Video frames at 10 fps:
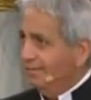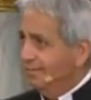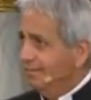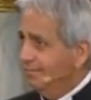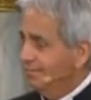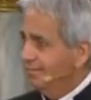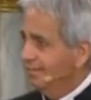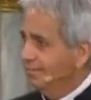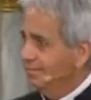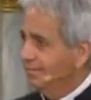
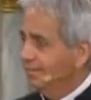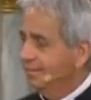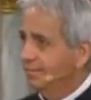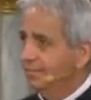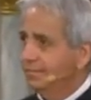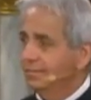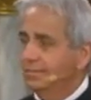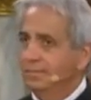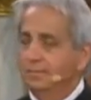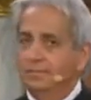
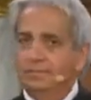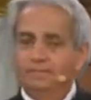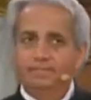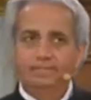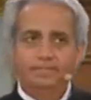Nothing is said.